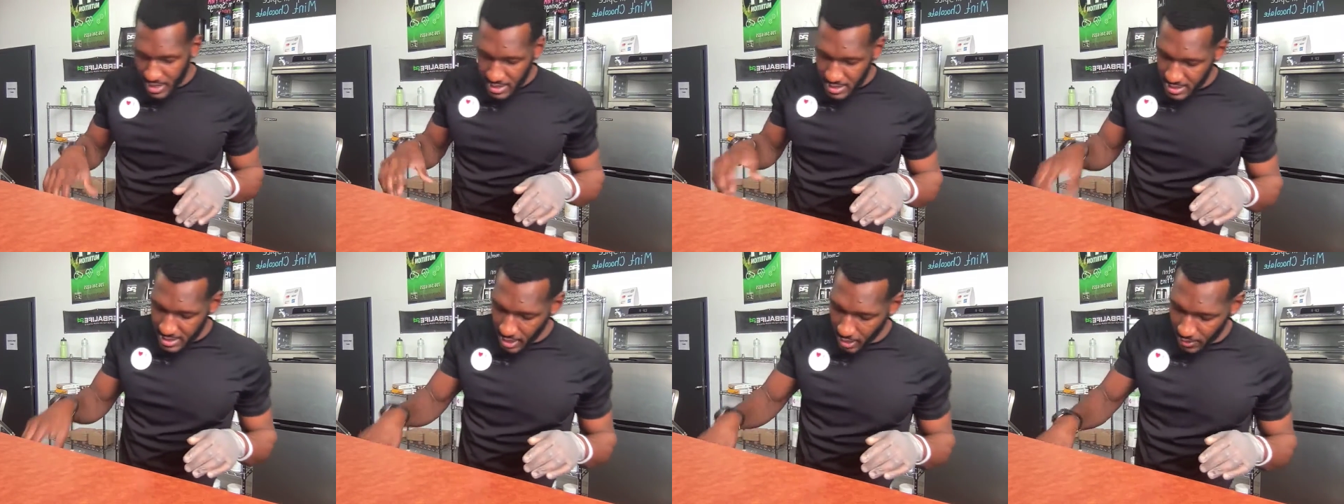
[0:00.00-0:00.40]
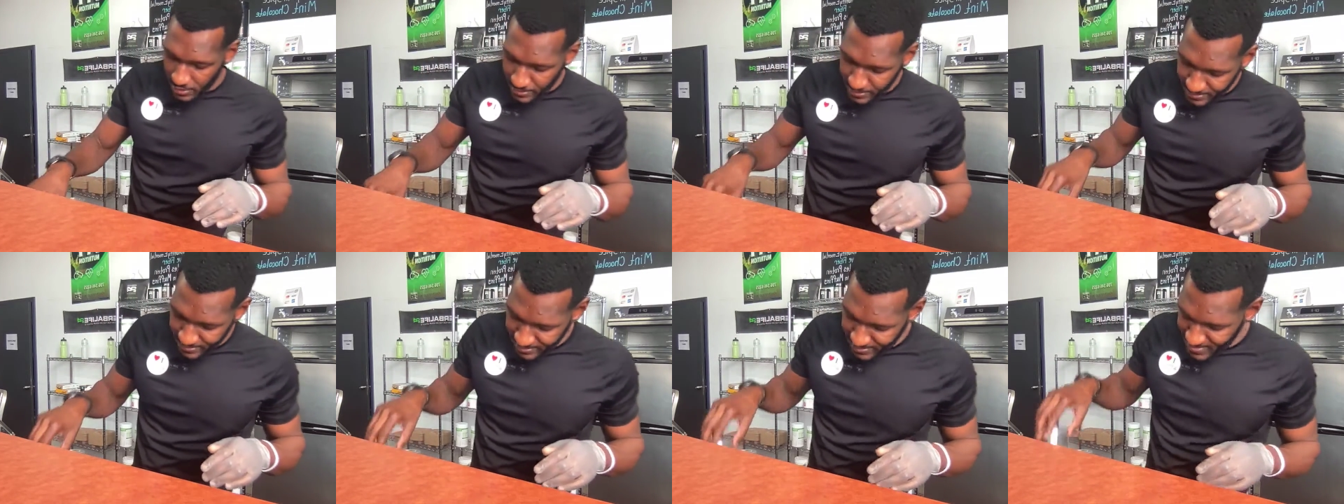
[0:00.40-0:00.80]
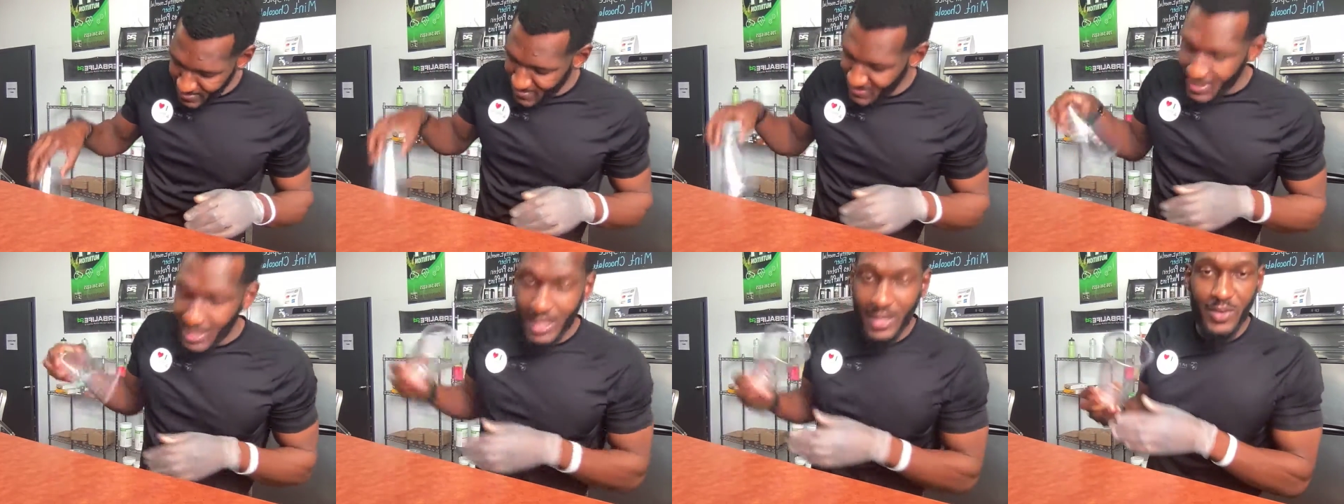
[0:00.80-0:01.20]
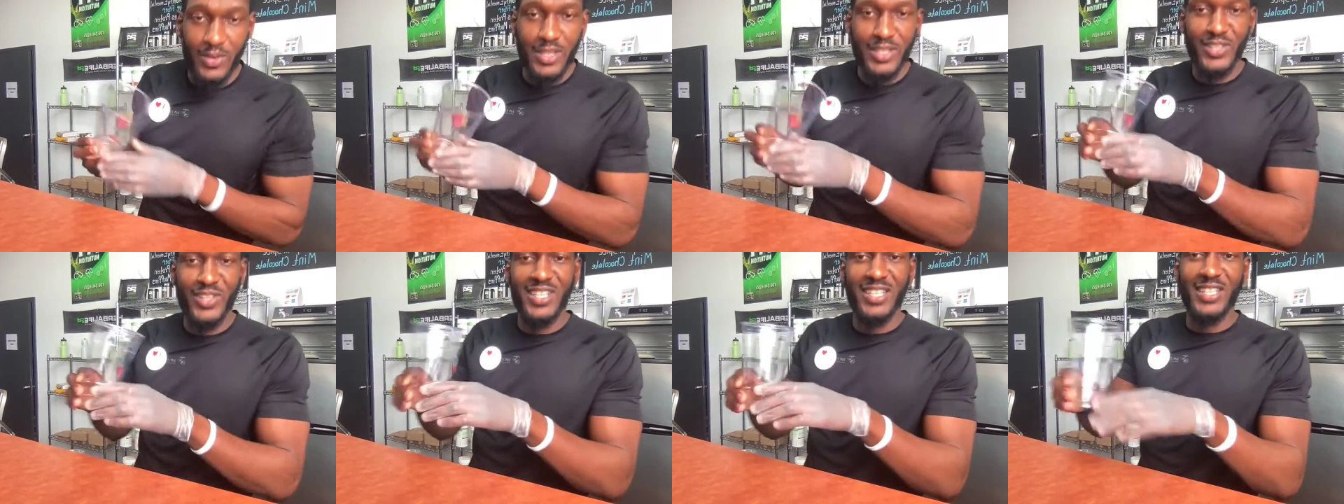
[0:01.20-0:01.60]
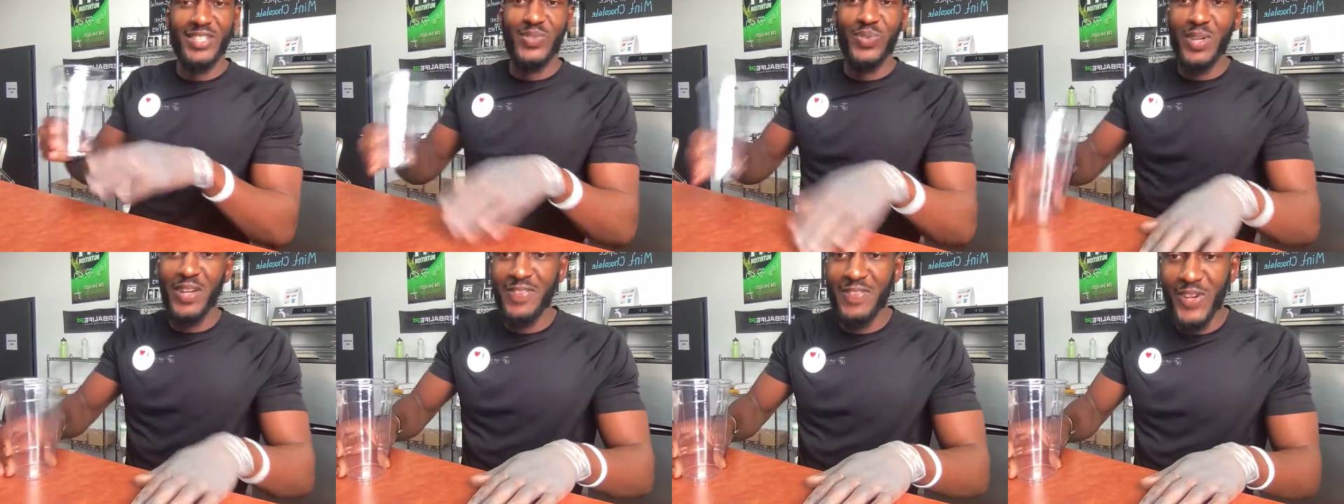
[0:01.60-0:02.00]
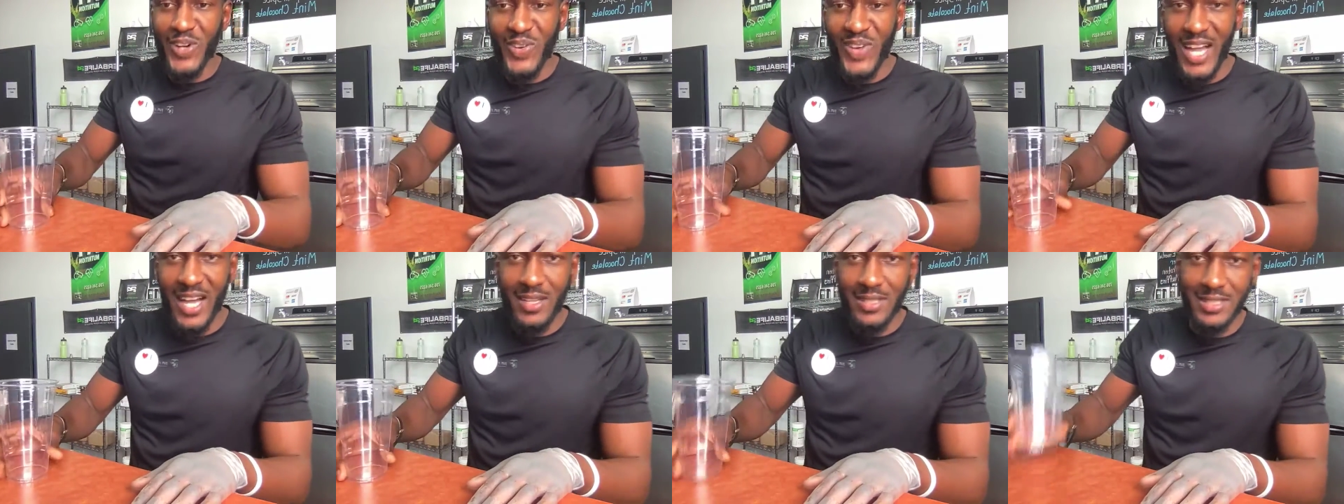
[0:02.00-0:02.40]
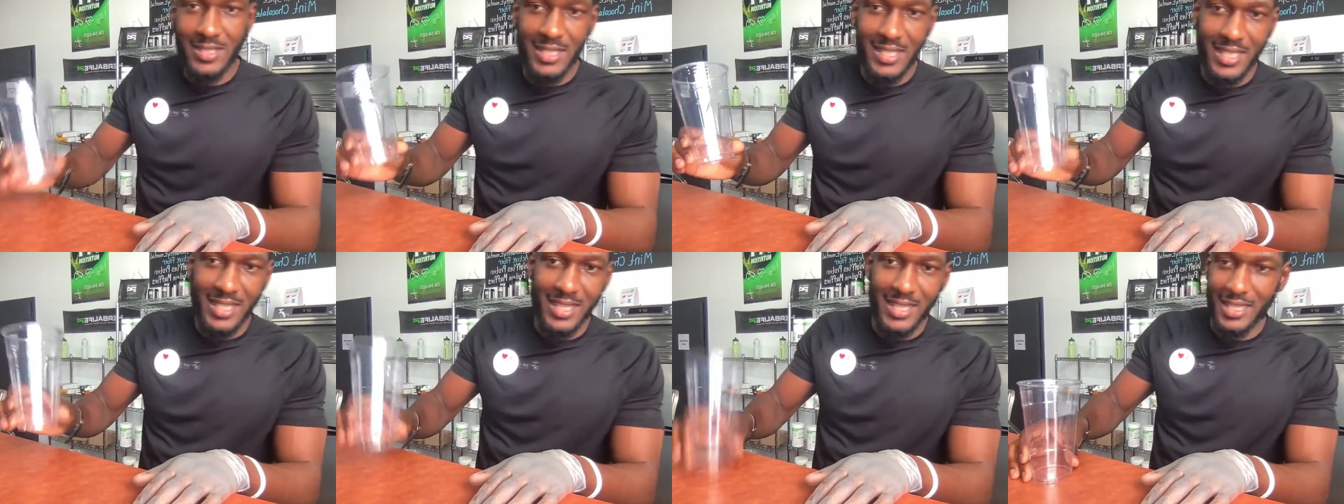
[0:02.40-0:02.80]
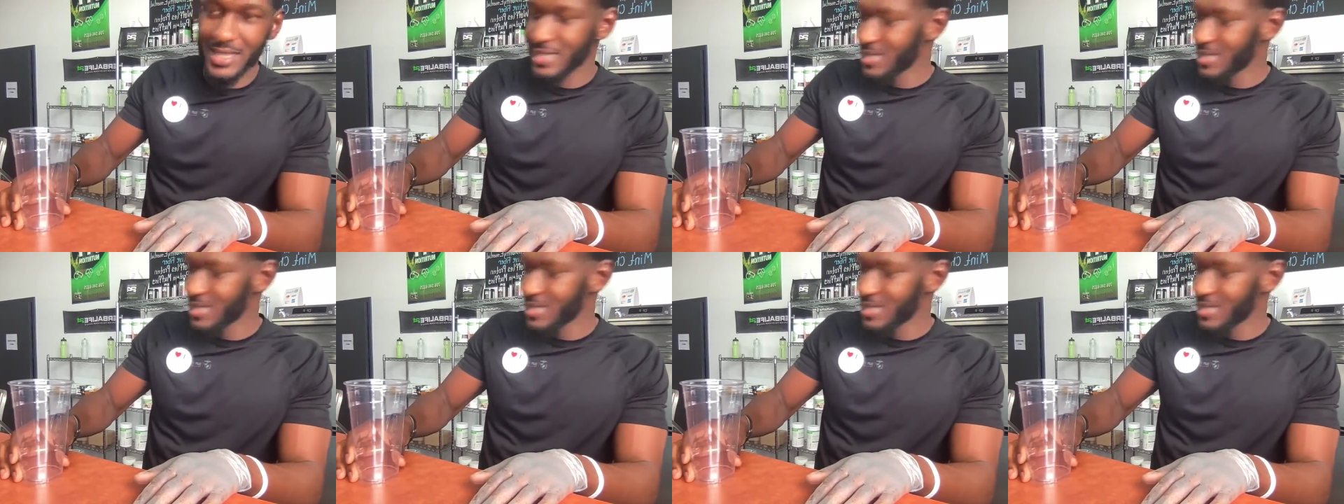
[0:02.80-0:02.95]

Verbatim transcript: So we're gonna do a little 24 ounce, you dig?